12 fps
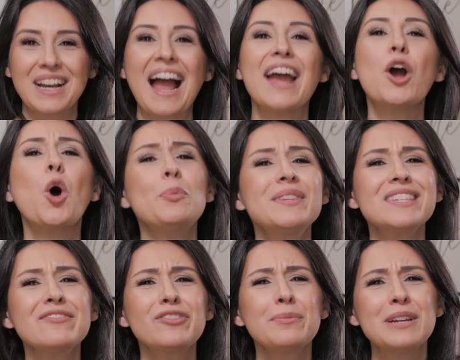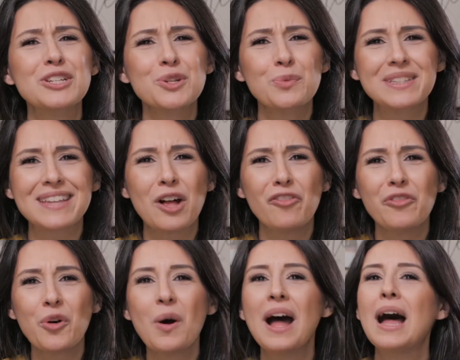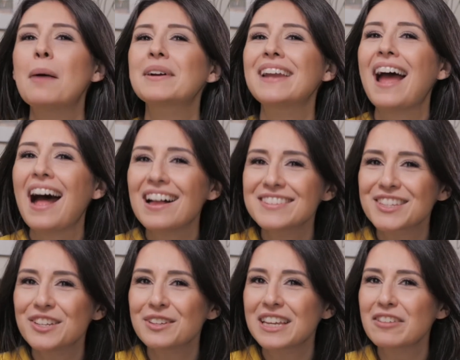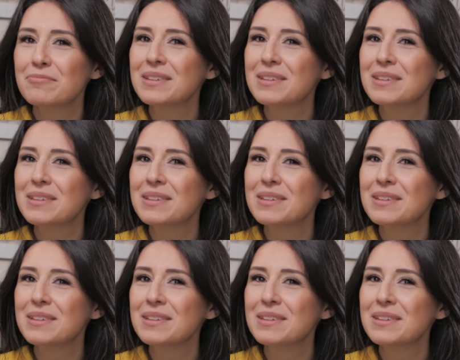I hope this information was helpful. I'm gonna ask you to give